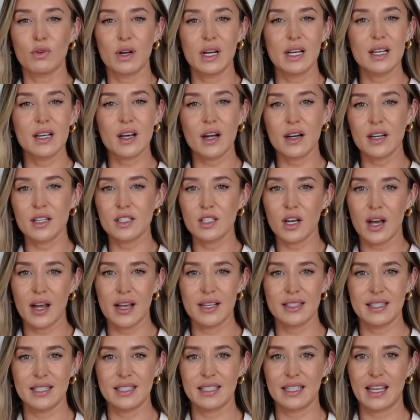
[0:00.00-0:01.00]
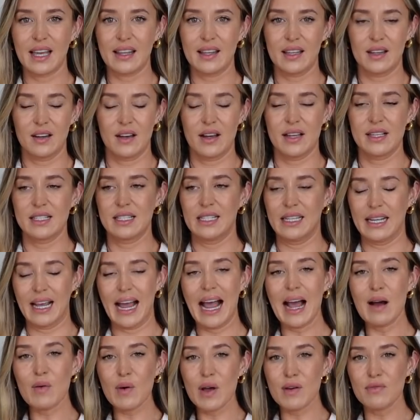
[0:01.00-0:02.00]
really kind of ties this together nicely.
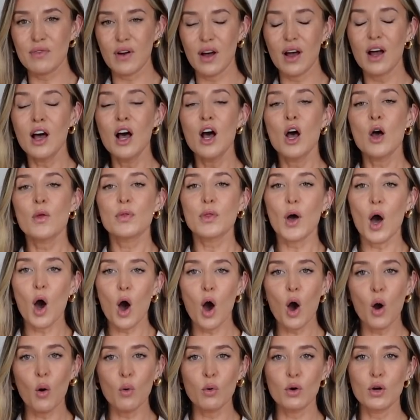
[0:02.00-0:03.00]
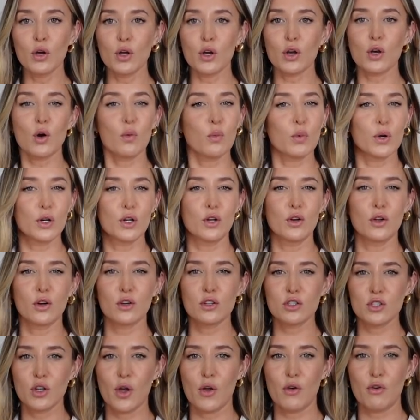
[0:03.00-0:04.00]
However, the whole look would look
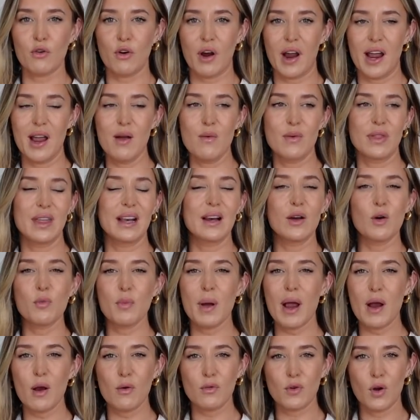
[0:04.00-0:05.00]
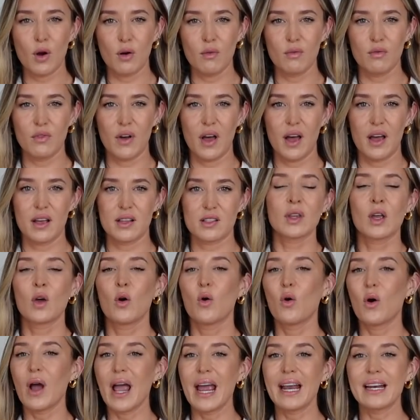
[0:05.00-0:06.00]
so great with a little pair of Converse
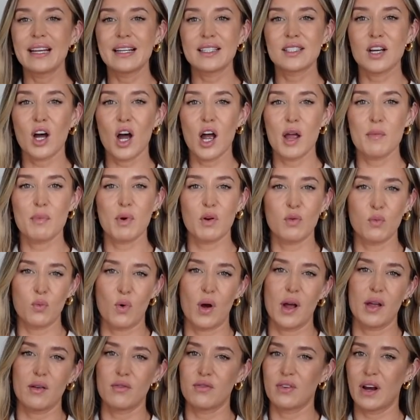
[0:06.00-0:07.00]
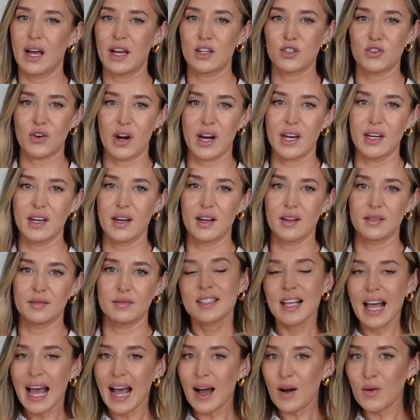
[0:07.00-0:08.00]
or any type of white flat trainer.
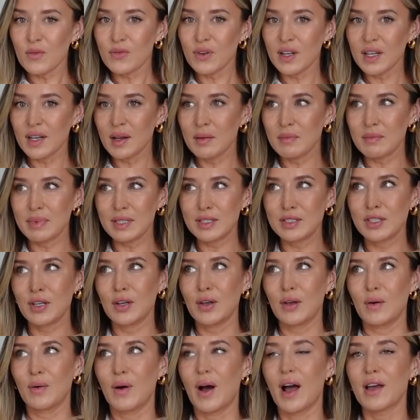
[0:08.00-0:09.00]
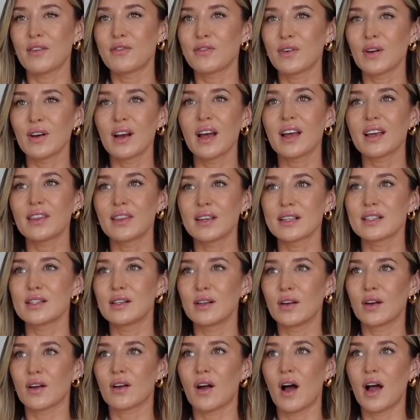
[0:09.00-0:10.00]
So outfit number 2, I feel like this
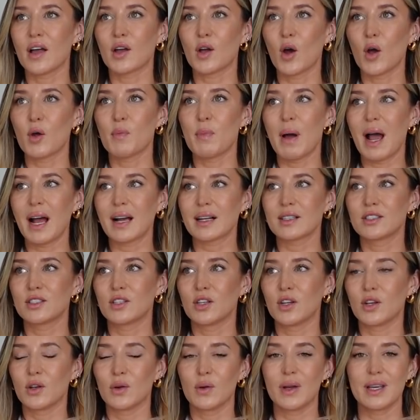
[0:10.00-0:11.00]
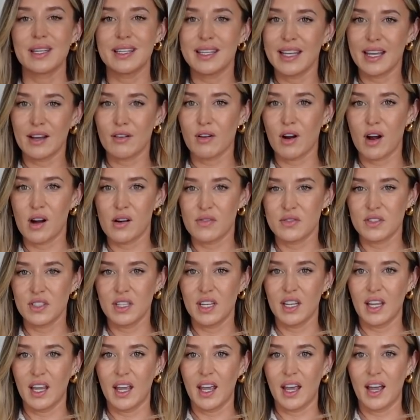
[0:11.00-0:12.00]
look I go back to year after
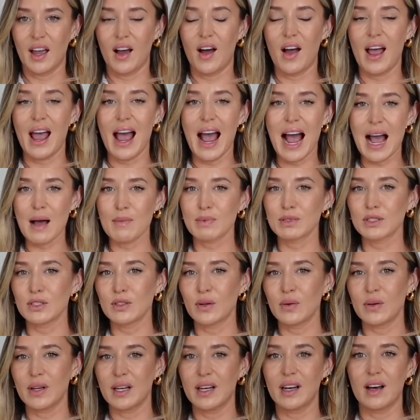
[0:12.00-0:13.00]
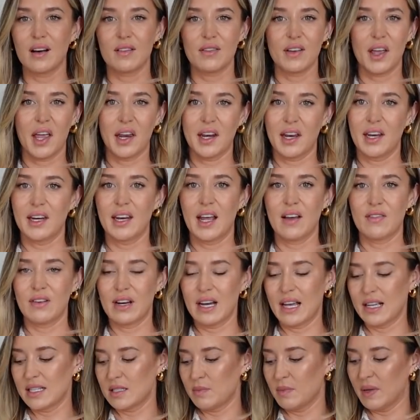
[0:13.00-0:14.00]
year. I absolutely love it, and it never
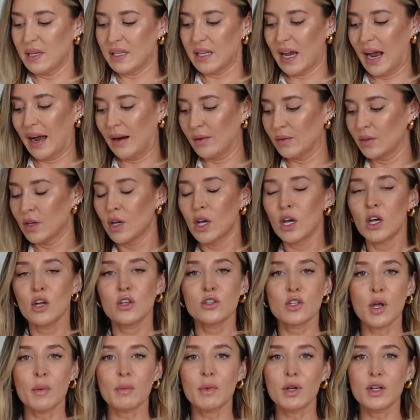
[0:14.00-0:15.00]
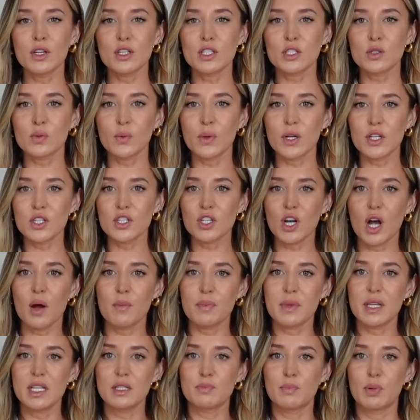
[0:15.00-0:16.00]
lets me down. So I'm gonna switch up
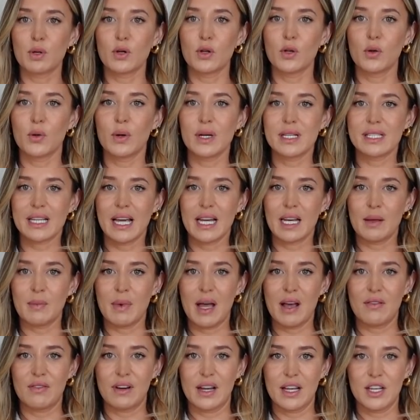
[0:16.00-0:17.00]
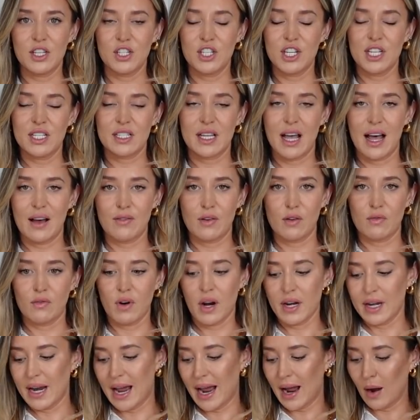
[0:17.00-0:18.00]
these blue denim Everlane jeans I have on
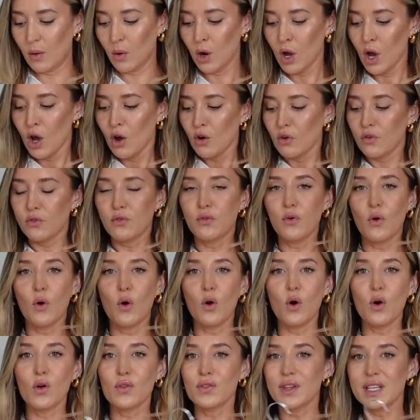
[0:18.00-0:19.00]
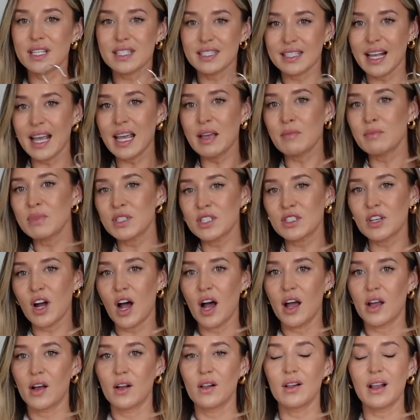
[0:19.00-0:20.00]
right now for the same
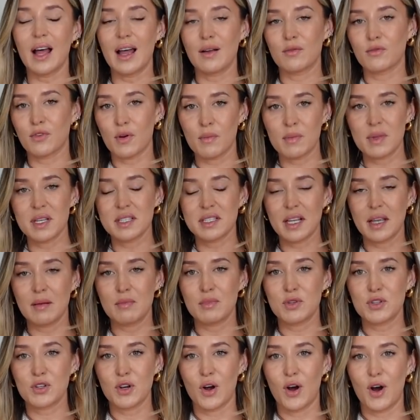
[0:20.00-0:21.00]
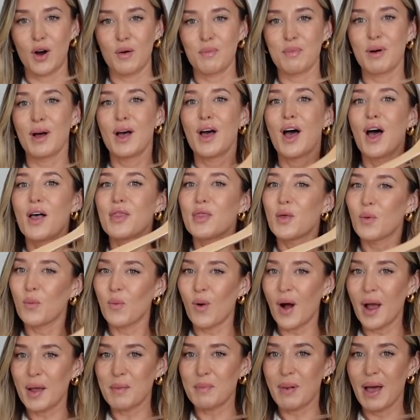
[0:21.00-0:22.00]
style and from the same shop, the
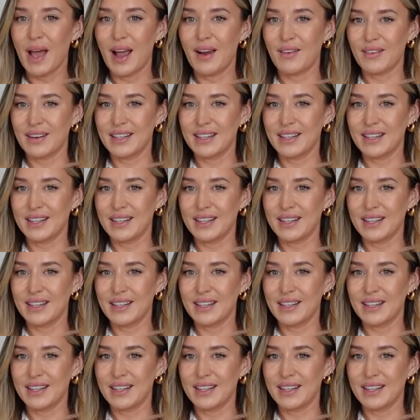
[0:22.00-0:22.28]
white pair